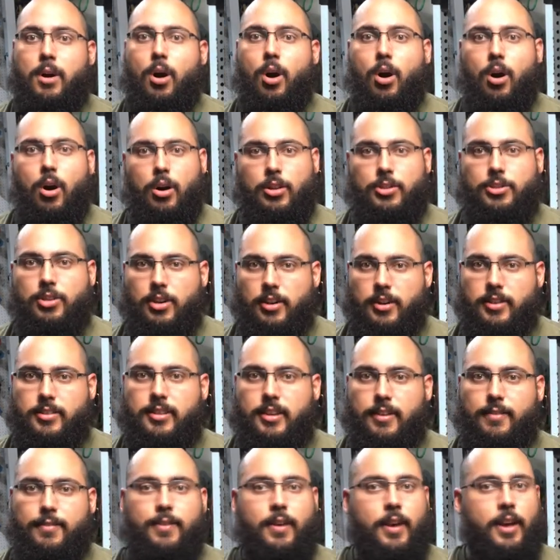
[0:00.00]

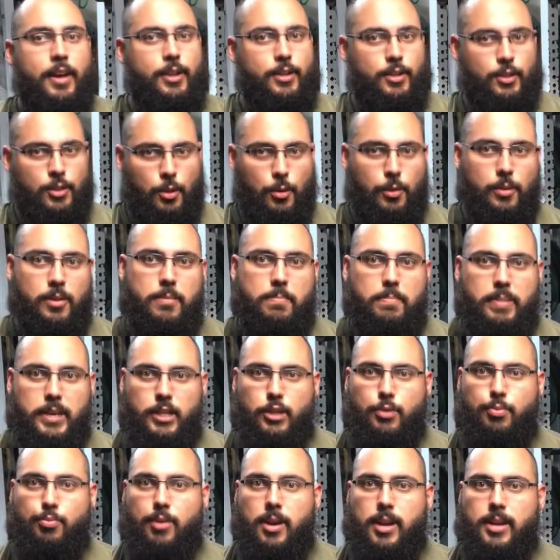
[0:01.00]
alternative to the
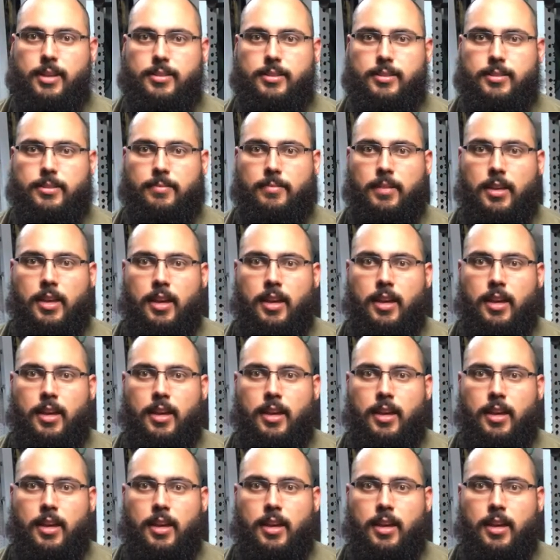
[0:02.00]
bench press.